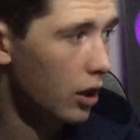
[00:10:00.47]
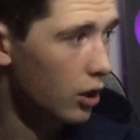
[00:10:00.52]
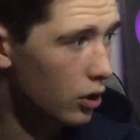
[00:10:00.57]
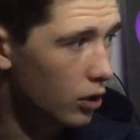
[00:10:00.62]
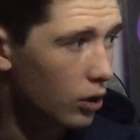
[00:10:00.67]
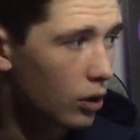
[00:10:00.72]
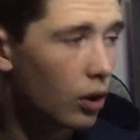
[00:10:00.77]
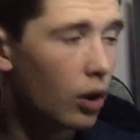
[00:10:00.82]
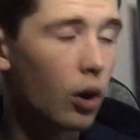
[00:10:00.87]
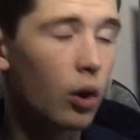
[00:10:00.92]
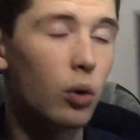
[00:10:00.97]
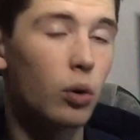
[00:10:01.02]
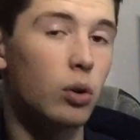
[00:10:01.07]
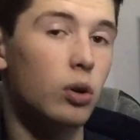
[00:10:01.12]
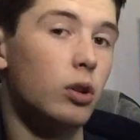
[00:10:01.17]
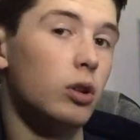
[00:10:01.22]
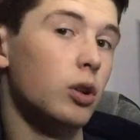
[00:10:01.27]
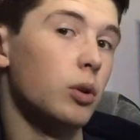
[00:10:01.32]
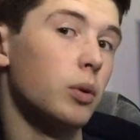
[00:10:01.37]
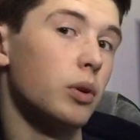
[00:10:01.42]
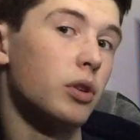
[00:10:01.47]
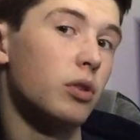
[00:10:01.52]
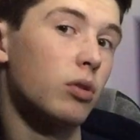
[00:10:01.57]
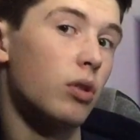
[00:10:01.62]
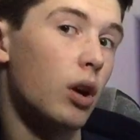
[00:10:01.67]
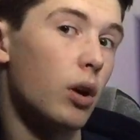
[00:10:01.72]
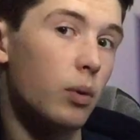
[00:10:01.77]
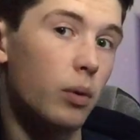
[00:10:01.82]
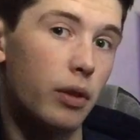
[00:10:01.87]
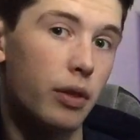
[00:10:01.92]
no clue what's
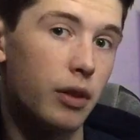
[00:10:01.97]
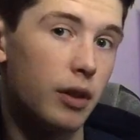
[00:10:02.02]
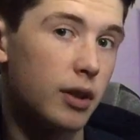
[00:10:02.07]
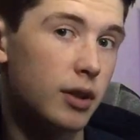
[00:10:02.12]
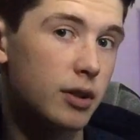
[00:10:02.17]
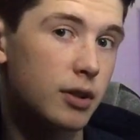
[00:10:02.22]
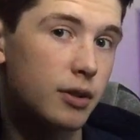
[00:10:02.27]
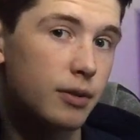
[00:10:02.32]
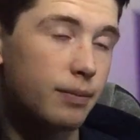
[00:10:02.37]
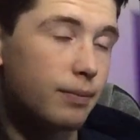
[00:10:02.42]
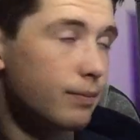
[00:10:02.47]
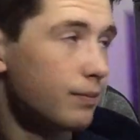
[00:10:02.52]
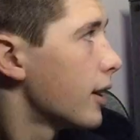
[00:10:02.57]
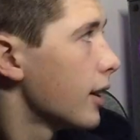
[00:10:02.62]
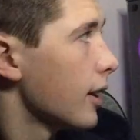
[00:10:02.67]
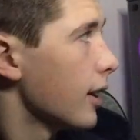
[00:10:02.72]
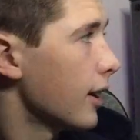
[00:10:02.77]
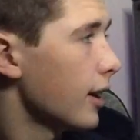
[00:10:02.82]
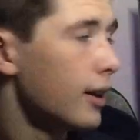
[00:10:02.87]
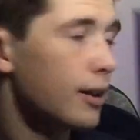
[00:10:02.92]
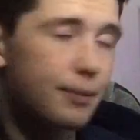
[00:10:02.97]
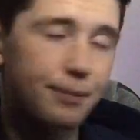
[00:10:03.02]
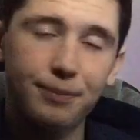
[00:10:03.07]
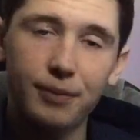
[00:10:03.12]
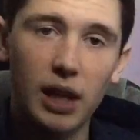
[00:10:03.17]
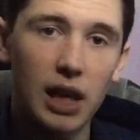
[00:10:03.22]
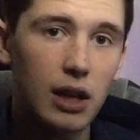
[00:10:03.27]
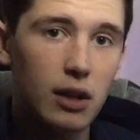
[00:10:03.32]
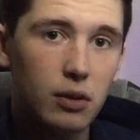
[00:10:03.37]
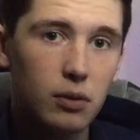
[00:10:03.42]
wrong with this. Yeah,
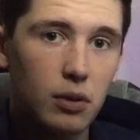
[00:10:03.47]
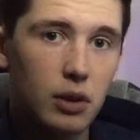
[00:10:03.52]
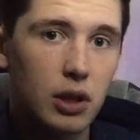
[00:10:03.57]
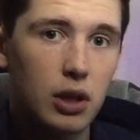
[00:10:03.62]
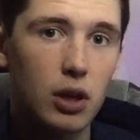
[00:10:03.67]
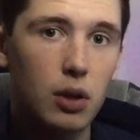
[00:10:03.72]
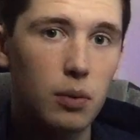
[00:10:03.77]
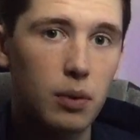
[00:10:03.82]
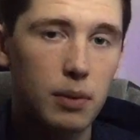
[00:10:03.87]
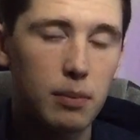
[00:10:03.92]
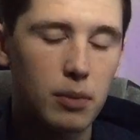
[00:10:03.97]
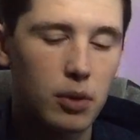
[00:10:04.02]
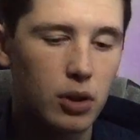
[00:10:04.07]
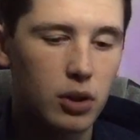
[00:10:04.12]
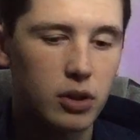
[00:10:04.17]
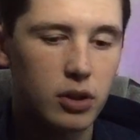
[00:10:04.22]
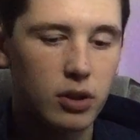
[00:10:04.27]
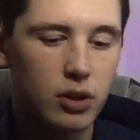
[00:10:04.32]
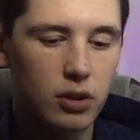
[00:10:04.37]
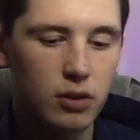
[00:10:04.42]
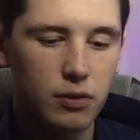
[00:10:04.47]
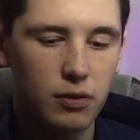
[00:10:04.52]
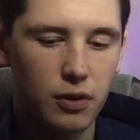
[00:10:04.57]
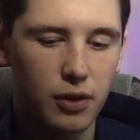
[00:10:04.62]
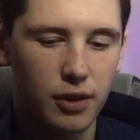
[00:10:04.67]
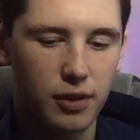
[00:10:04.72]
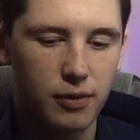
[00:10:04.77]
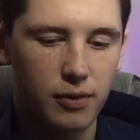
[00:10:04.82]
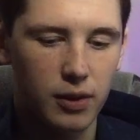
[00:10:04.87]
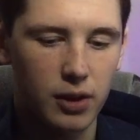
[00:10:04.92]
I don't really know what more to do for
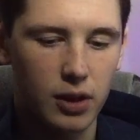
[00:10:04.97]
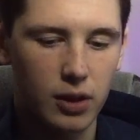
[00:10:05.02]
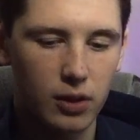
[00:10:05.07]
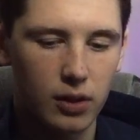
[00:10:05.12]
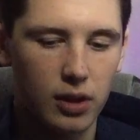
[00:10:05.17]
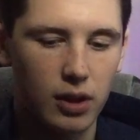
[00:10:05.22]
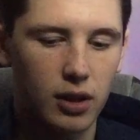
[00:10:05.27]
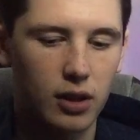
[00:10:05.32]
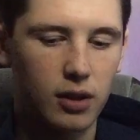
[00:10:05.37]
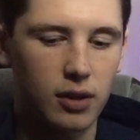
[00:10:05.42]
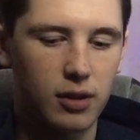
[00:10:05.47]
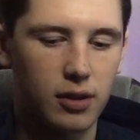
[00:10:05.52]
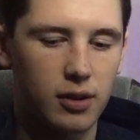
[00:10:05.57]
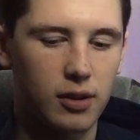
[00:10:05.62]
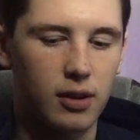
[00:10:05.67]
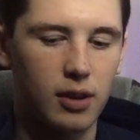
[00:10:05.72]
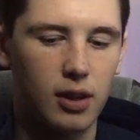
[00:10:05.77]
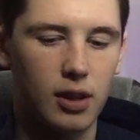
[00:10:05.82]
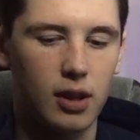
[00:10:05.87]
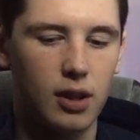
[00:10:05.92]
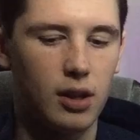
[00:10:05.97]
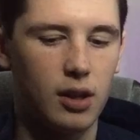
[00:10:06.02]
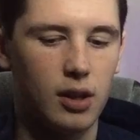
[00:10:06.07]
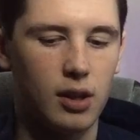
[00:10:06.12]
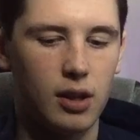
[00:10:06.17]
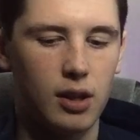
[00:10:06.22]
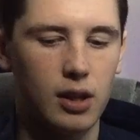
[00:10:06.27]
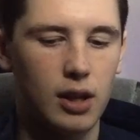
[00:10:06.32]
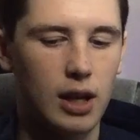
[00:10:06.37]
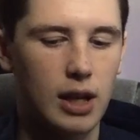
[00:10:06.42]
this video because
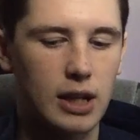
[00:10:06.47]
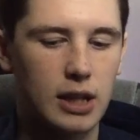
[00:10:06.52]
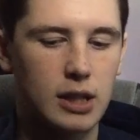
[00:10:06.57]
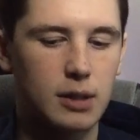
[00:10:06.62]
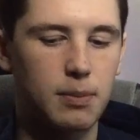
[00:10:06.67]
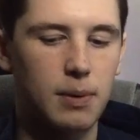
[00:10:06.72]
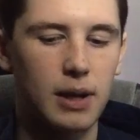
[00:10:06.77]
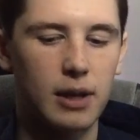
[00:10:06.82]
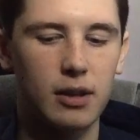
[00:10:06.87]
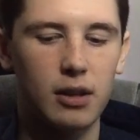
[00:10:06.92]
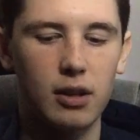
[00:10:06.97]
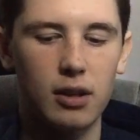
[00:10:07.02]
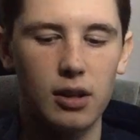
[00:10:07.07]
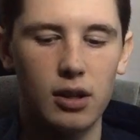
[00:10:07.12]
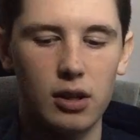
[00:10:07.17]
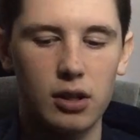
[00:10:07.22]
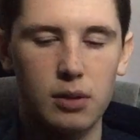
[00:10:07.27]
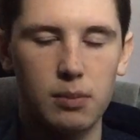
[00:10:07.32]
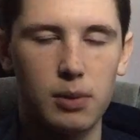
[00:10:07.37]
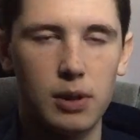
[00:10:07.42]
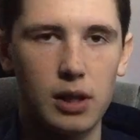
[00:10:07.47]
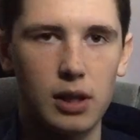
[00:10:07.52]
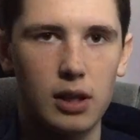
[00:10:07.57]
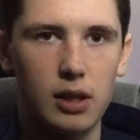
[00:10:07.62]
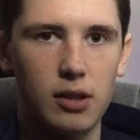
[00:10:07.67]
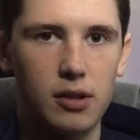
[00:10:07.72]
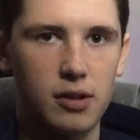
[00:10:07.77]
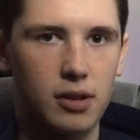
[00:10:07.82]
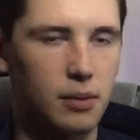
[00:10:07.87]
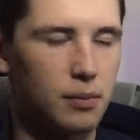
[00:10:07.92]
I expected there to be
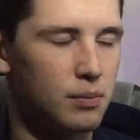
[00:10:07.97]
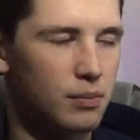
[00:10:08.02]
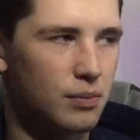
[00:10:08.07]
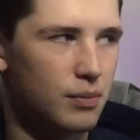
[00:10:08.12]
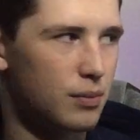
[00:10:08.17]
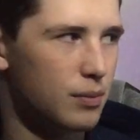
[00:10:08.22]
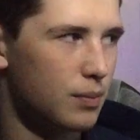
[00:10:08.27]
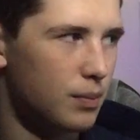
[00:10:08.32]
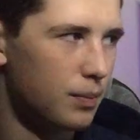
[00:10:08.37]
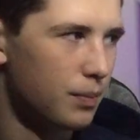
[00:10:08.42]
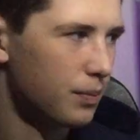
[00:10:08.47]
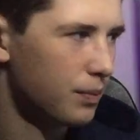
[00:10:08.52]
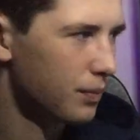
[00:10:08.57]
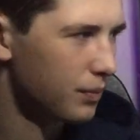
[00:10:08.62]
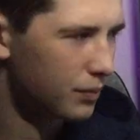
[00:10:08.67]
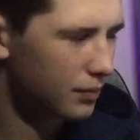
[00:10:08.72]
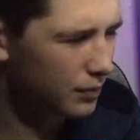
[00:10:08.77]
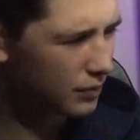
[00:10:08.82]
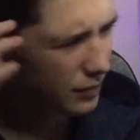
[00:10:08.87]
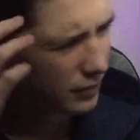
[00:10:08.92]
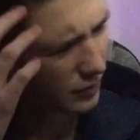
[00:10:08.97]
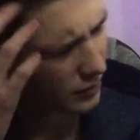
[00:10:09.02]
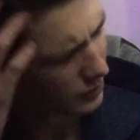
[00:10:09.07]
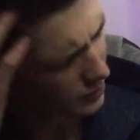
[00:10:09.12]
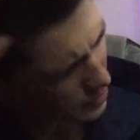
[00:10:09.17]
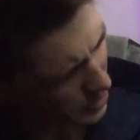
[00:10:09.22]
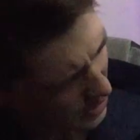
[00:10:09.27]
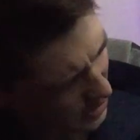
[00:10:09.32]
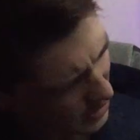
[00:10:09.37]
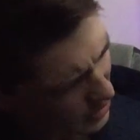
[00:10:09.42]
some
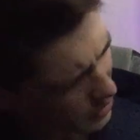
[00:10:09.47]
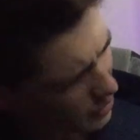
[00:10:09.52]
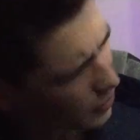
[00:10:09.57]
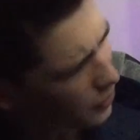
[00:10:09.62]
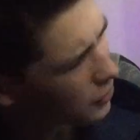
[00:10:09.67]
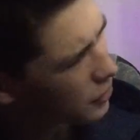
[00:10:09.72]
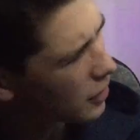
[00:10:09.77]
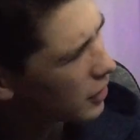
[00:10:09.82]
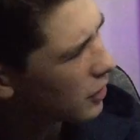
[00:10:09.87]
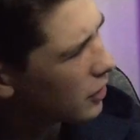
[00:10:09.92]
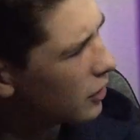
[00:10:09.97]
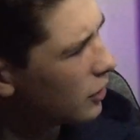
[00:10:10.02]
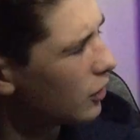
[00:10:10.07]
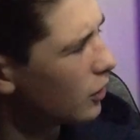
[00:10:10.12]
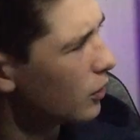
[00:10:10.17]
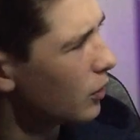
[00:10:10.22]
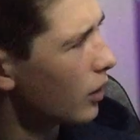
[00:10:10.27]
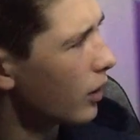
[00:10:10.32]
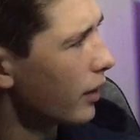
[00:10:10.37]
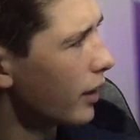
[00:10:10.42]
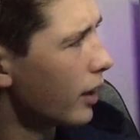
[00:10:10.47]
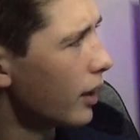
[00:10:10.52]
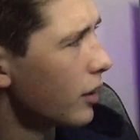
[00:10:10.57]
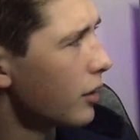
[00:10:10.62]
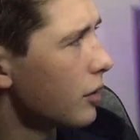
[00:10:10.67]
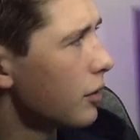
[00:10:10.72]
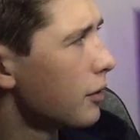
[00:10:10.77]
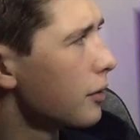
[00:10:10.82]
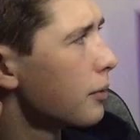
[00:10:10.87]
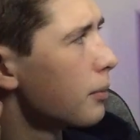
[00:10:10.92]
diagnosing to do on
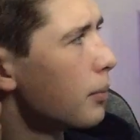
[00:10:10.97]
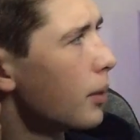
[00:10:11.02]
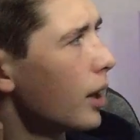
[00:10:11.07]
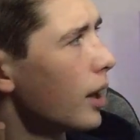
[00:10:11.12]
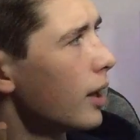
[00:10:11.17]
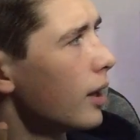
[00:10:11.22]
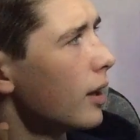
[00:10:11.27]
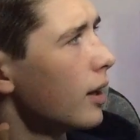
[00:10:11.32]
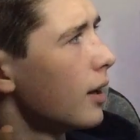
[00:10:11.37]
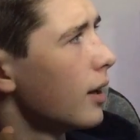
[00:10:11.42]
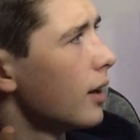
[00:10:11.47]
this, but